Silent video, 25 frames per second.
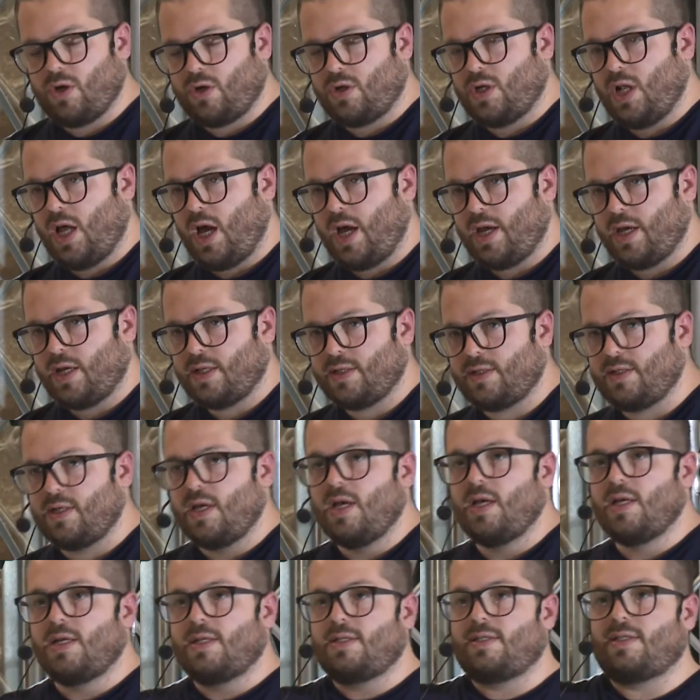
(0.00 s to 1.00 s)
client
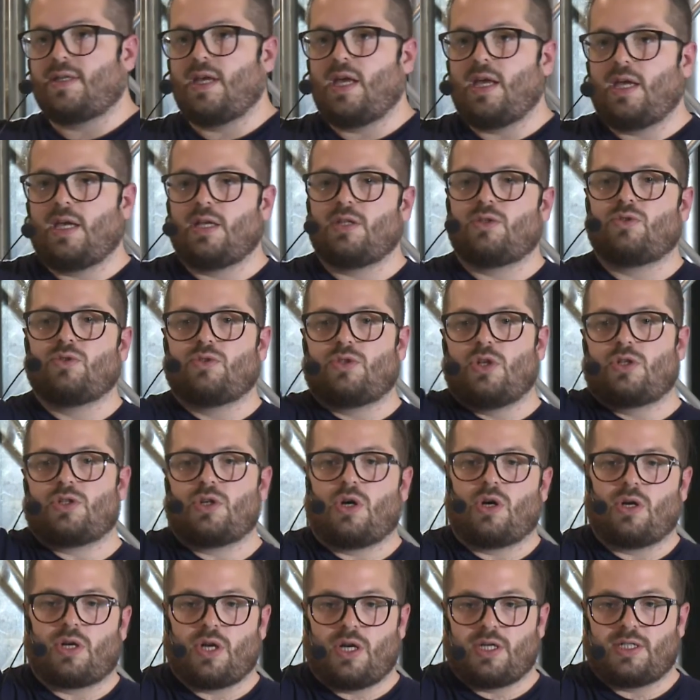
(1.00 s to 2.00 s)
saying to the
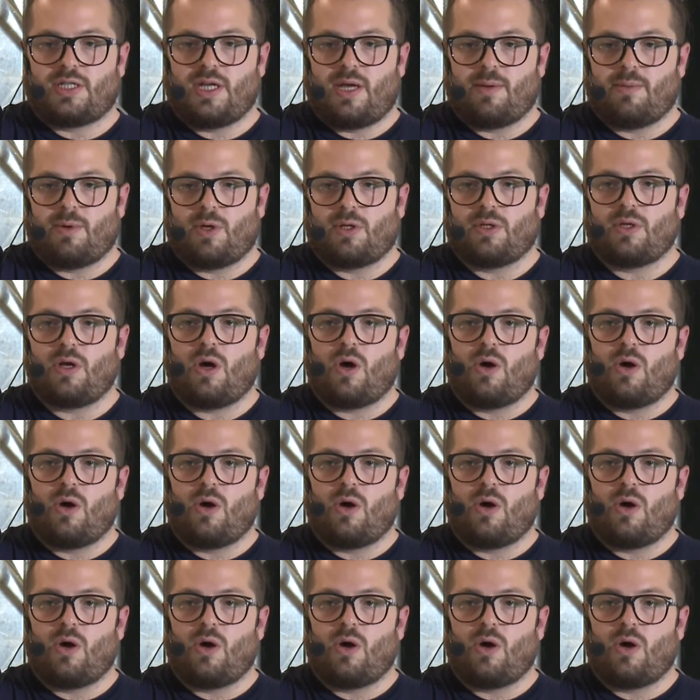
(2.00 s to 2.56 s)
Docker daemon,